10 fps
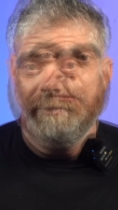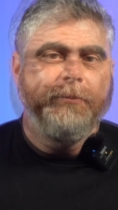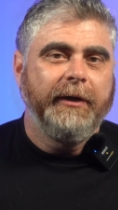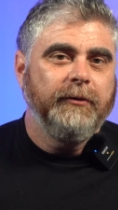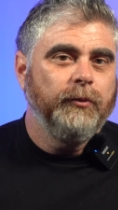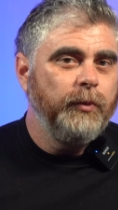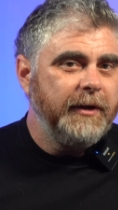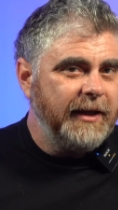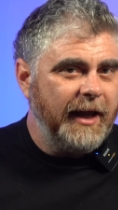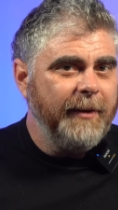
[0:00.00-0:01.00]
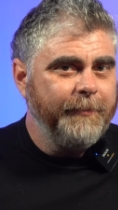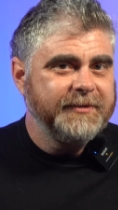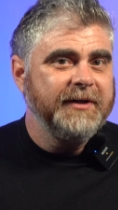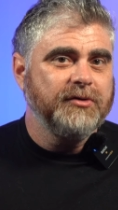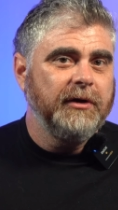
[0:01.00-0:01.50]
But we can
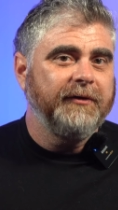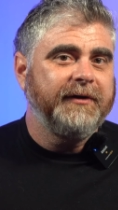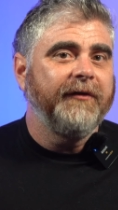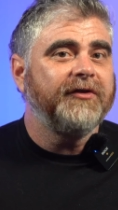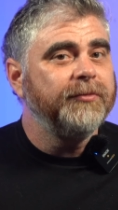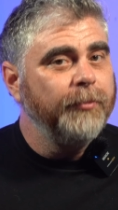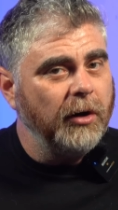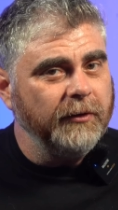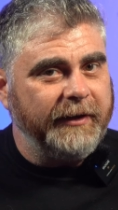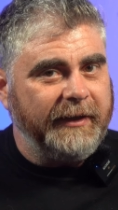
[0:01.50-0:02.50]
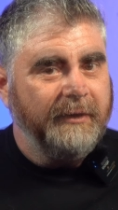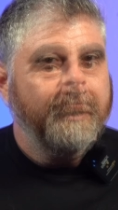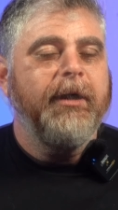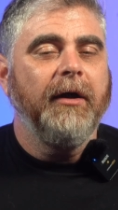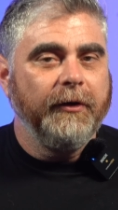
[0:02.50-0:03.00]
position ourselves smartly
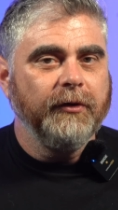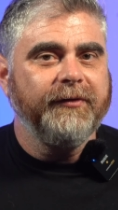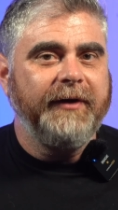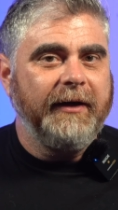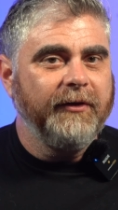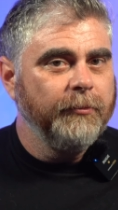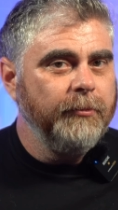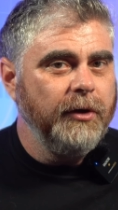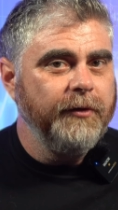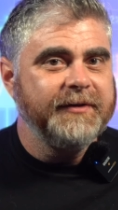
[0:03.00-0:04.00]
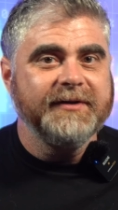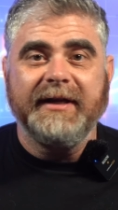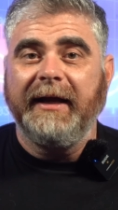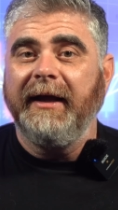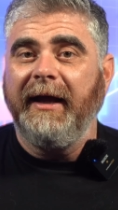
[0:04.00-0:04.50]
by understanding their moves and
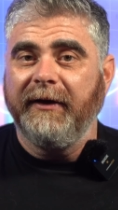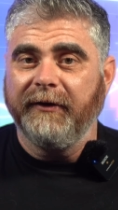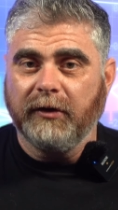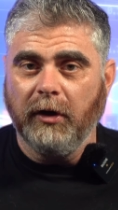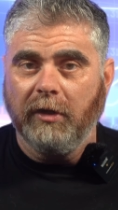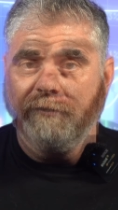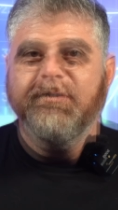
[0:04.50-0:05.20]
staying ahead of the curve.